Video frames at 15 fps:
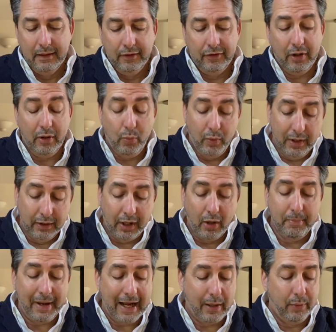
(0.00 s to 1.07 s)
So it will go
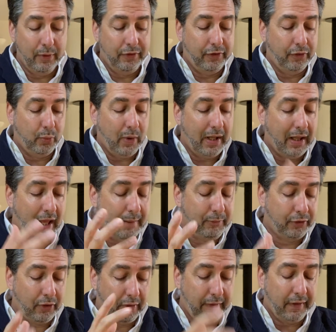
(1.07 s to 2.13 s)
backwards as well. I'm
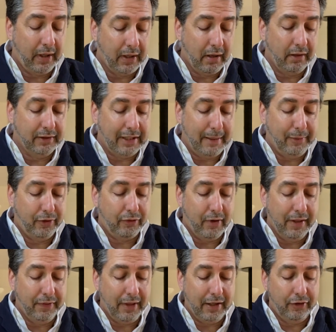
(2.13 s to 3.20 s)
sorry that I can't
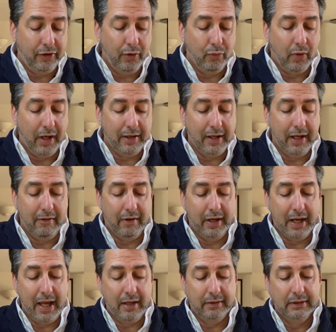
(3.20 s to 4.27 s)
demonstrate that to you right here and
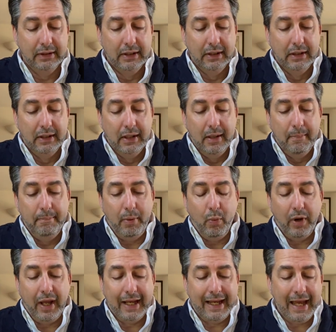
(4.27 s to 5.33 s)
now. But
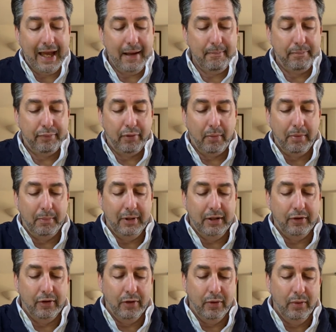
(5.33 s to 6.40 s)
what I can probably
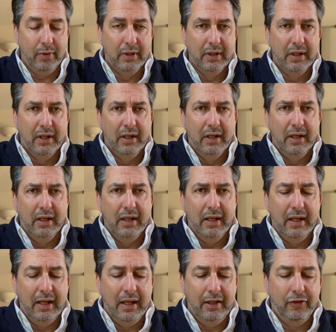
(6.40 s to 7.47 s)
do
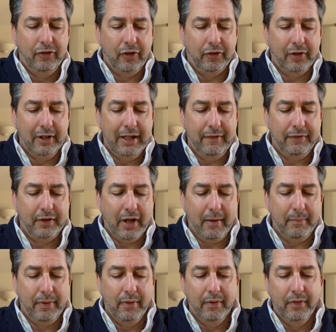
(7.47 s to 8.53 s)
is just lift
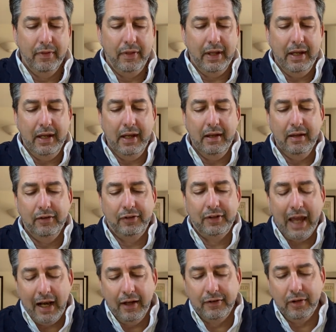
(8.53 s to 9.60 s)
up the
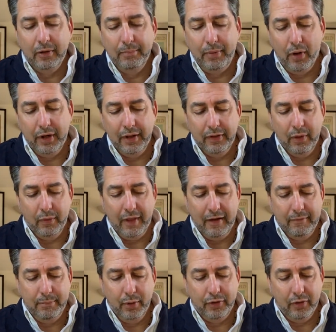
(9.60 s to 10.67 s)
skeletal bonnet that
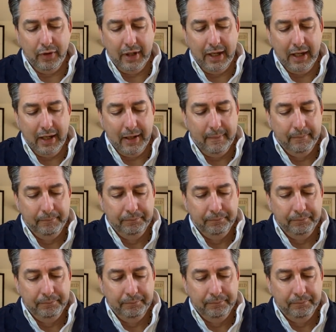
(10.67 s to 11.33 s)
they've put on here